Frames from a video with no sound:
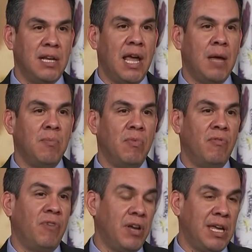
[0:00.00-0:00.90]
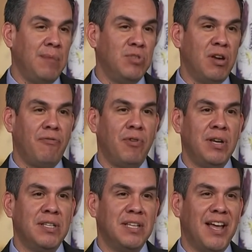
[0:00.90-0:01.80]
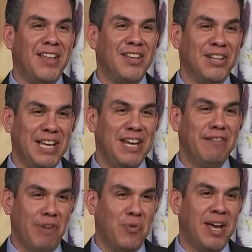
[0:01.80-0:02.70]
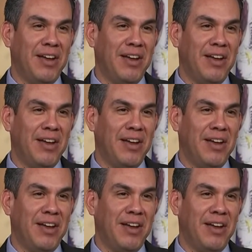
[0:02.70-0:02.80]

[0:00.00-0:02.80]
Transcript: the name of Hakeem Jeffries, the lead vote